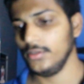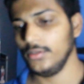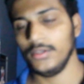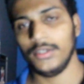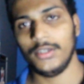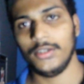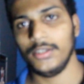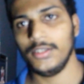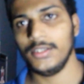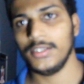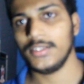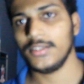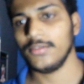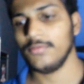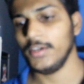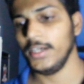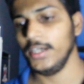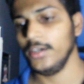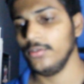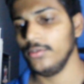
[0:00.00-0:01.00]
It is
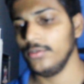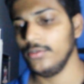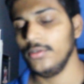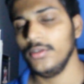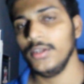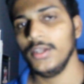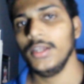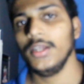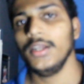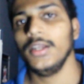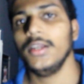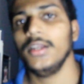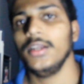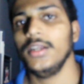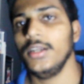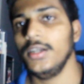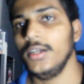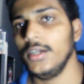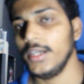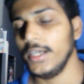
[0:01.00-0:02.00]
quite good.
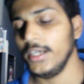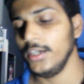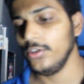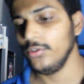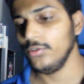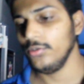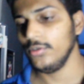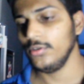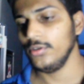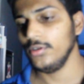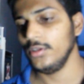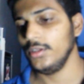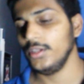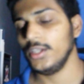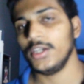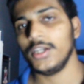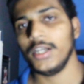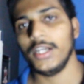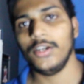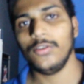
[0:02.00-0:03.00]
In
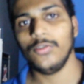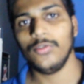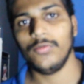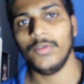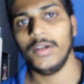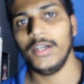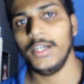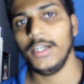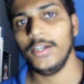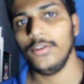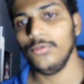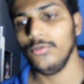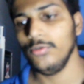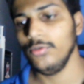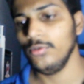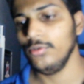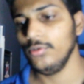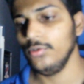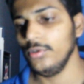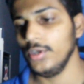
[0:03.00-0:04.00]
the 10 to
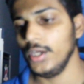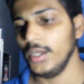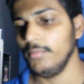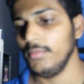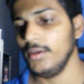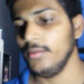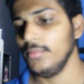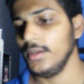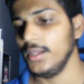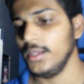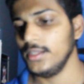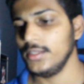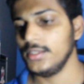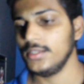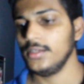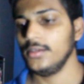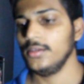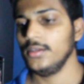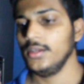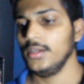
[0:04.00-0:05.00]
22 mm
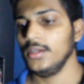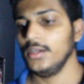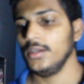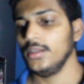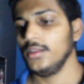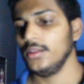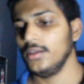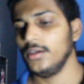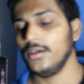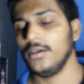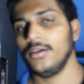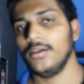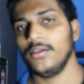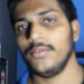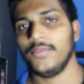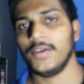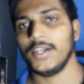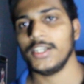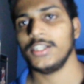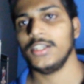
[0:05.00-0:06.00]
lens, the
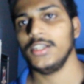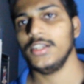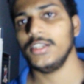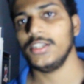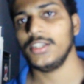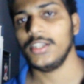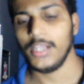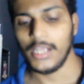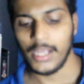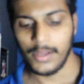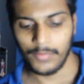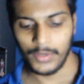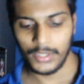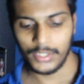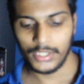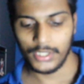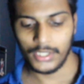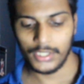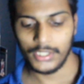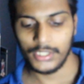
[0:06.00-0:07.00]
fastest
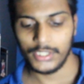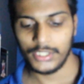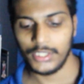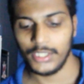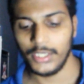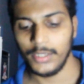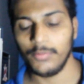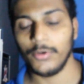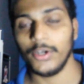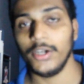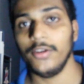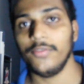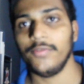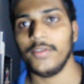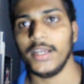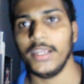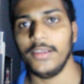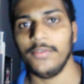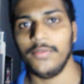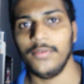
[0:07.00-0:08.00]
aperture is
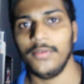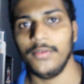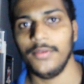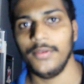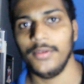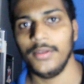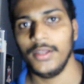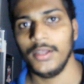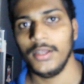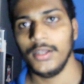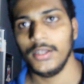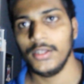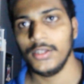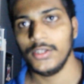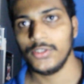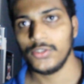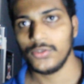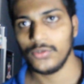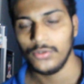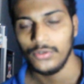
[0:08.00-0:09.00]
3.5.
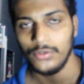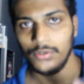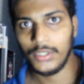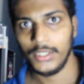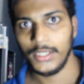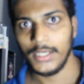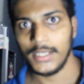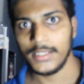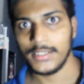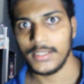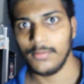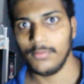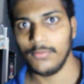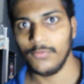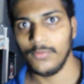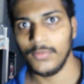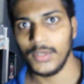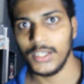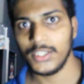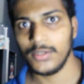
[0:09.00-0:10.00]
So it has a
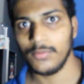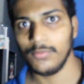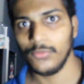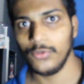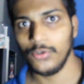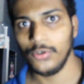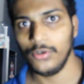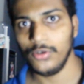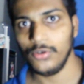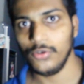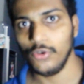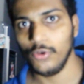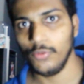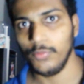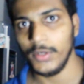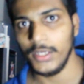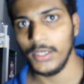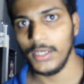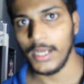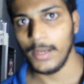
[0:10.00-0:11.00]
much more
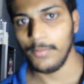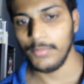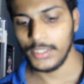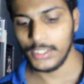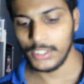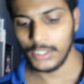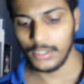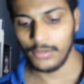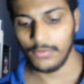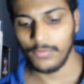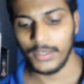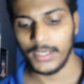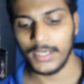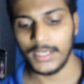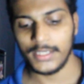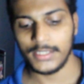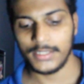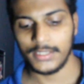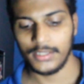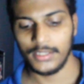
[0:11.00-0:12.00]
open aperture,
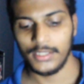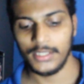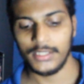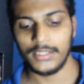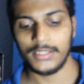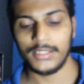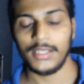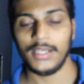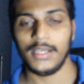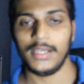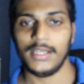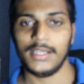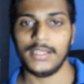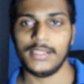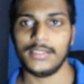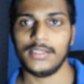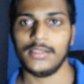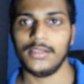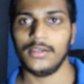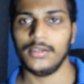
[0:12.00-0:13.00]
whereas this
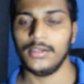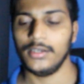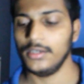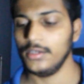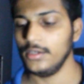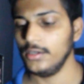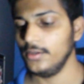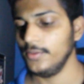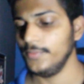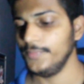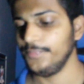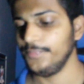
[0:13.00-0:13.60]
has a